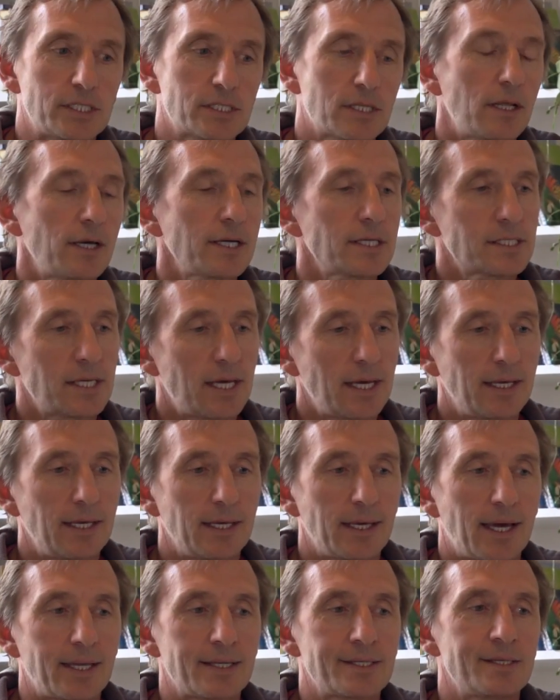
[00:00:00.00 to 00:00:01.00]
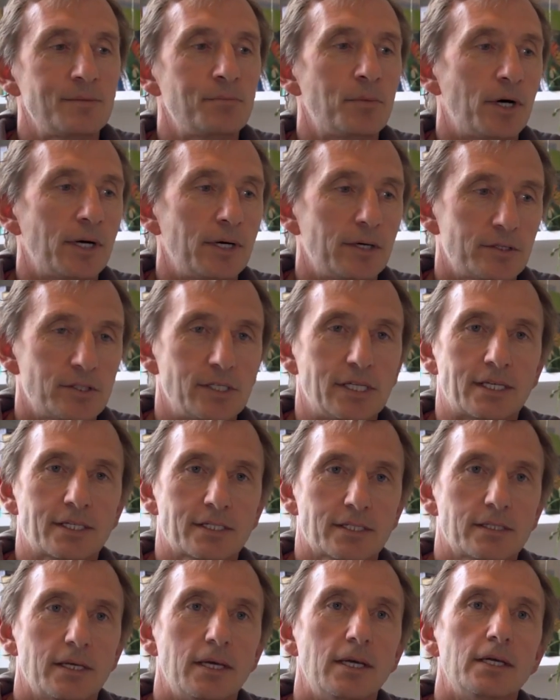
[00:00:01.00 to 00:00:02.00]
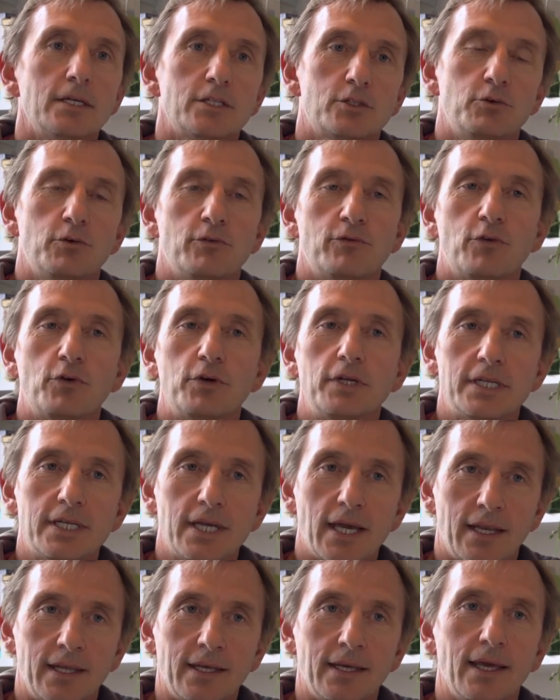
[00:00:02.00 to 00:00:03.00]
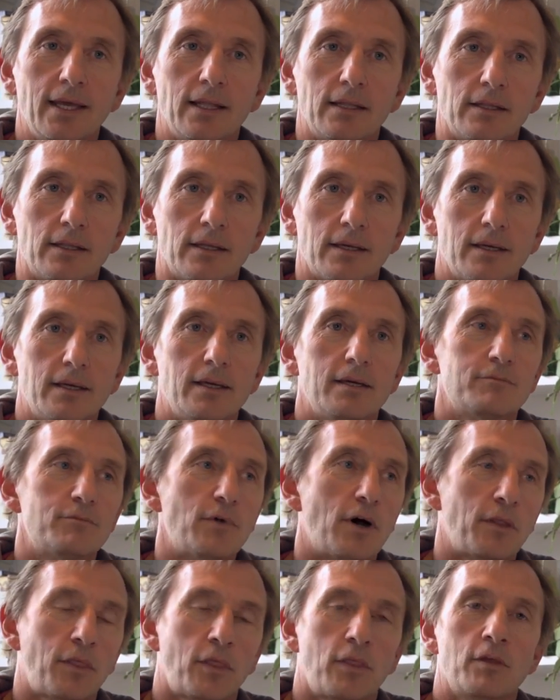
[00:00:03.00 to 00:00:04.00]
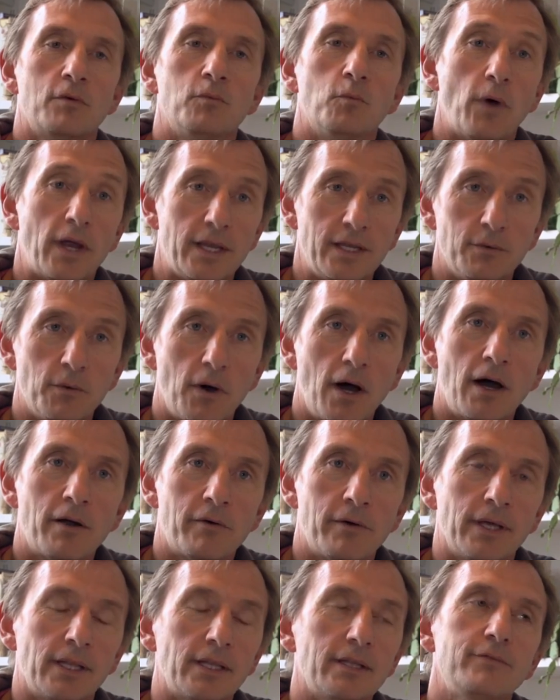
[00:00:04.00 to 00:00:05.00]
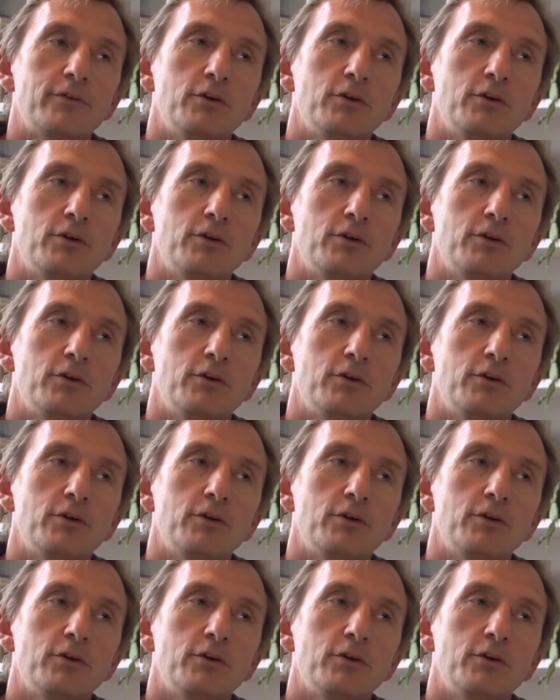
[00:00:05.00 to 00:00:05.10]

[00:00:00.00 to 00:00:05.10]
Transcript: It's like taking antibiotics to avoid getting ill rather than when you are ill.